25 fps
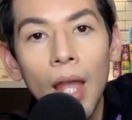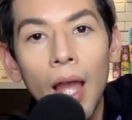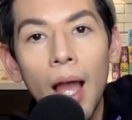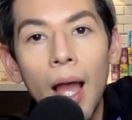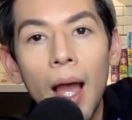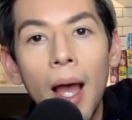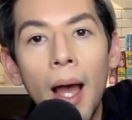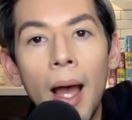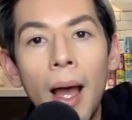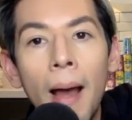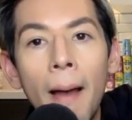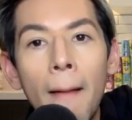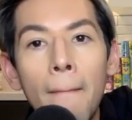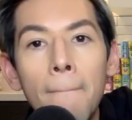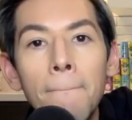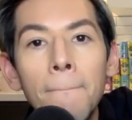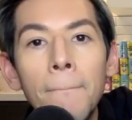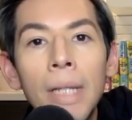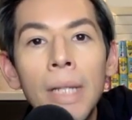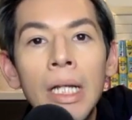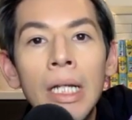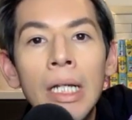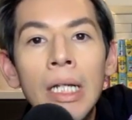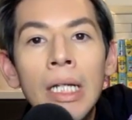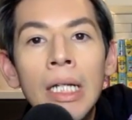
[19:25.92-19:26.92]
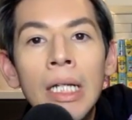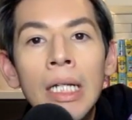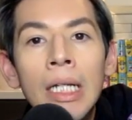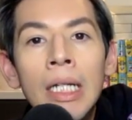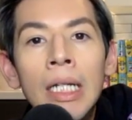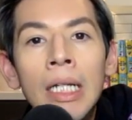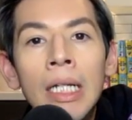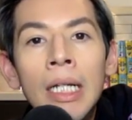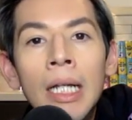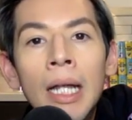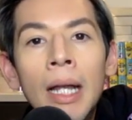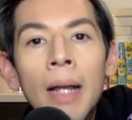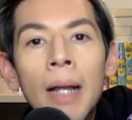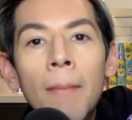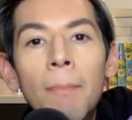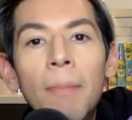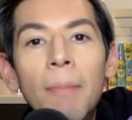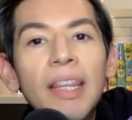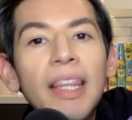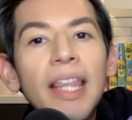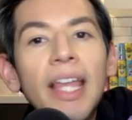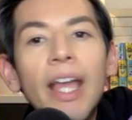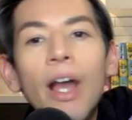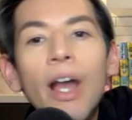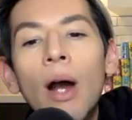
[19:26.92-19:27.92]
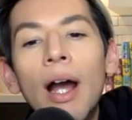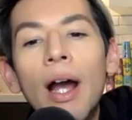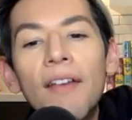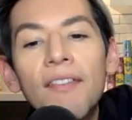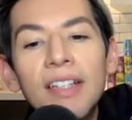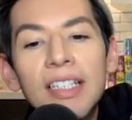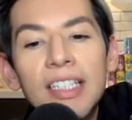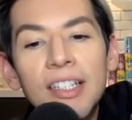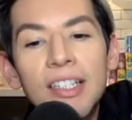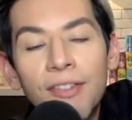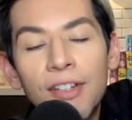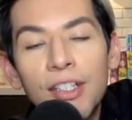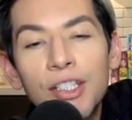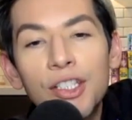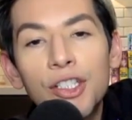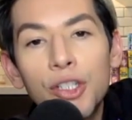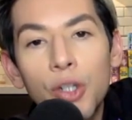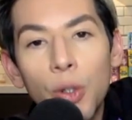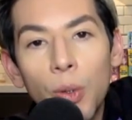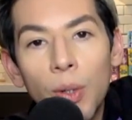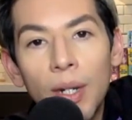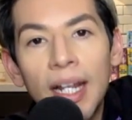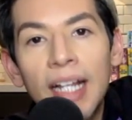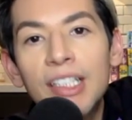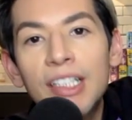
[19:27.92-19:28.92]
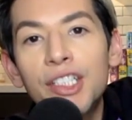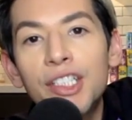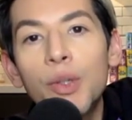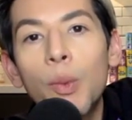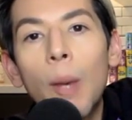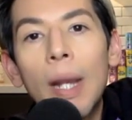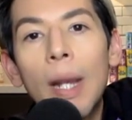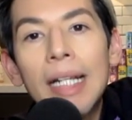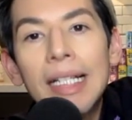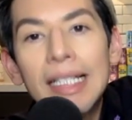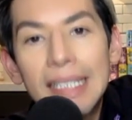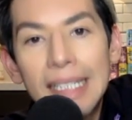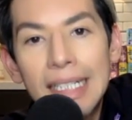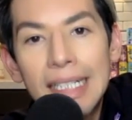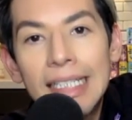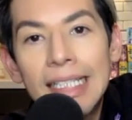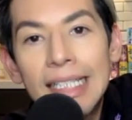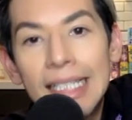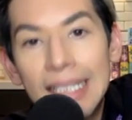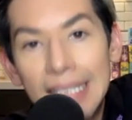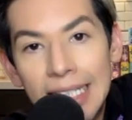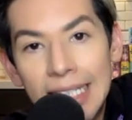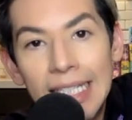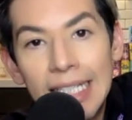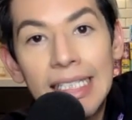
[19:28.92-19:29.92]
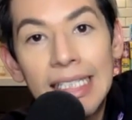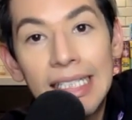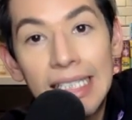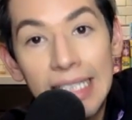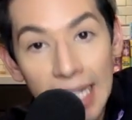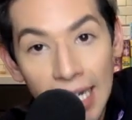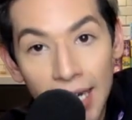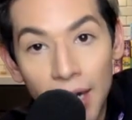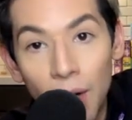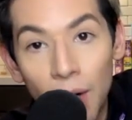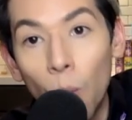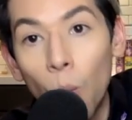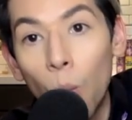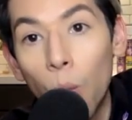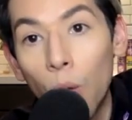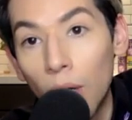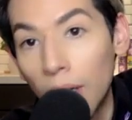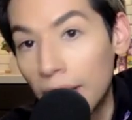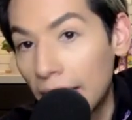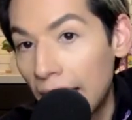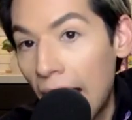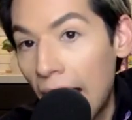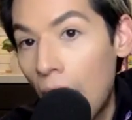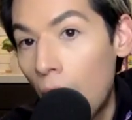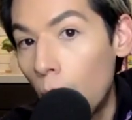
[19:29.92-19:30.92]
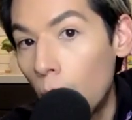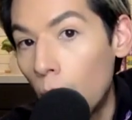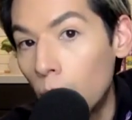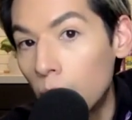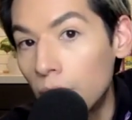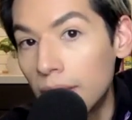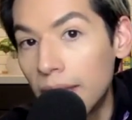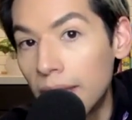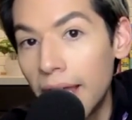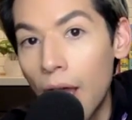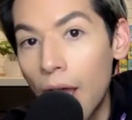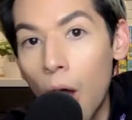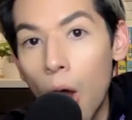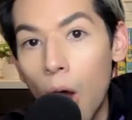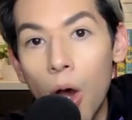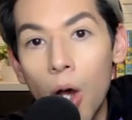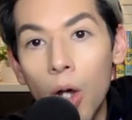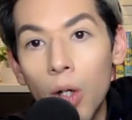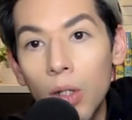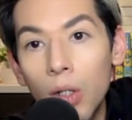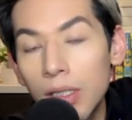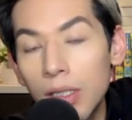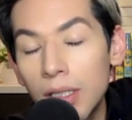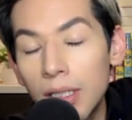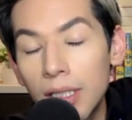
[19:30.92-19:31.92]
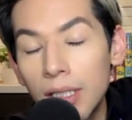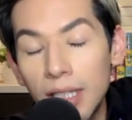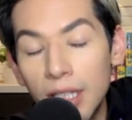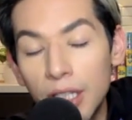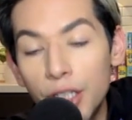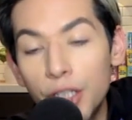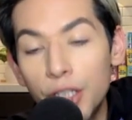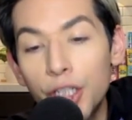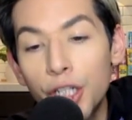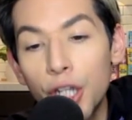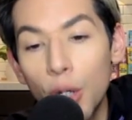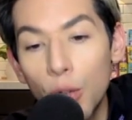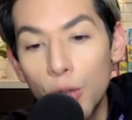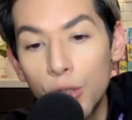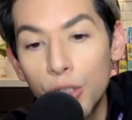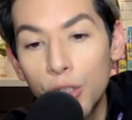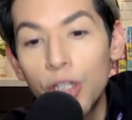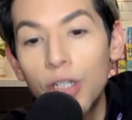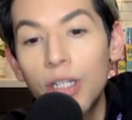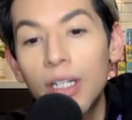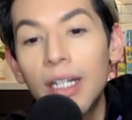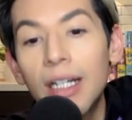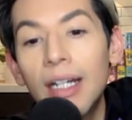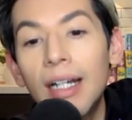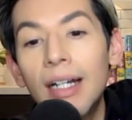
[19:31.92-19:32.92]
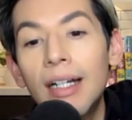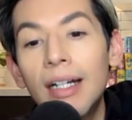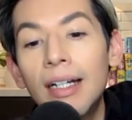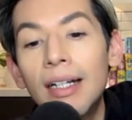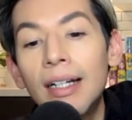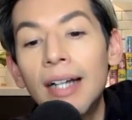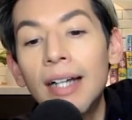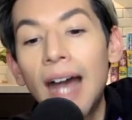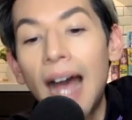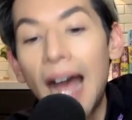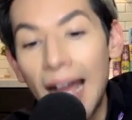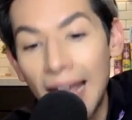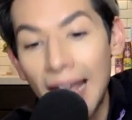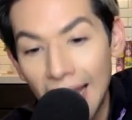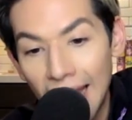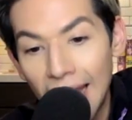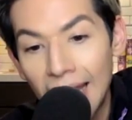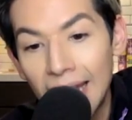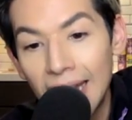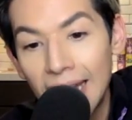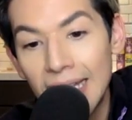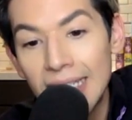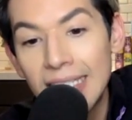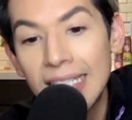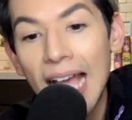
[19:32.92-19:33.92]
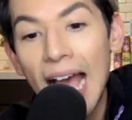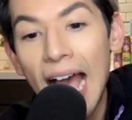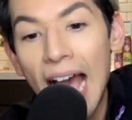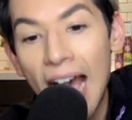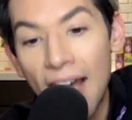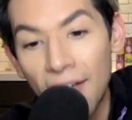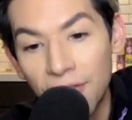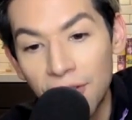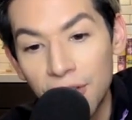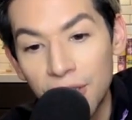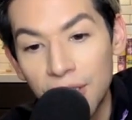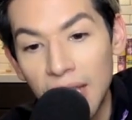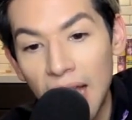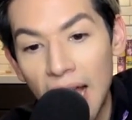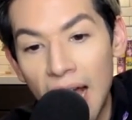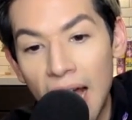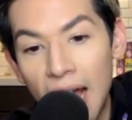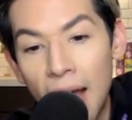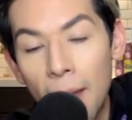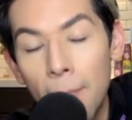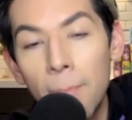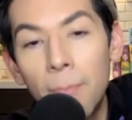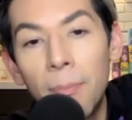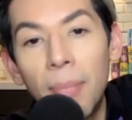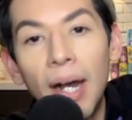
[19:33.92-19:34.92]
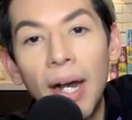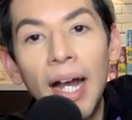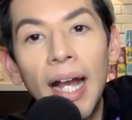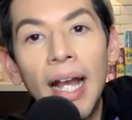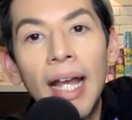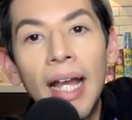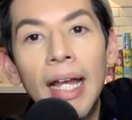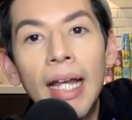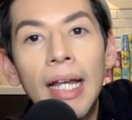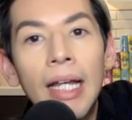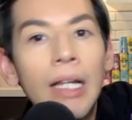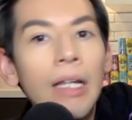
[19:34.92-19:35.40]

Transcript: Um, but they all have a different story as to why season six didn't work out. They all, the show took a hiatus after that, but